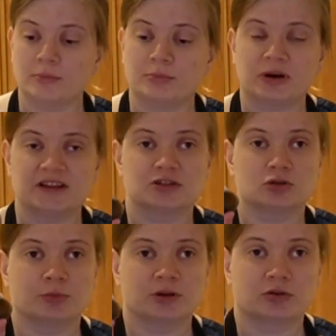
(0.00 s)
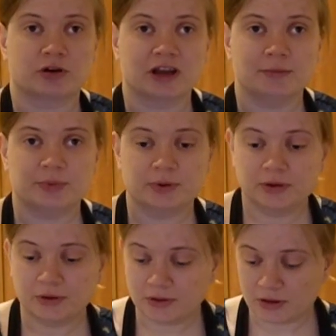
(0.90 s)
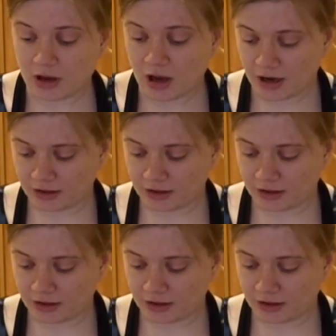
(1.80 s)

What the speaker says: Brad's Atomic Grape. I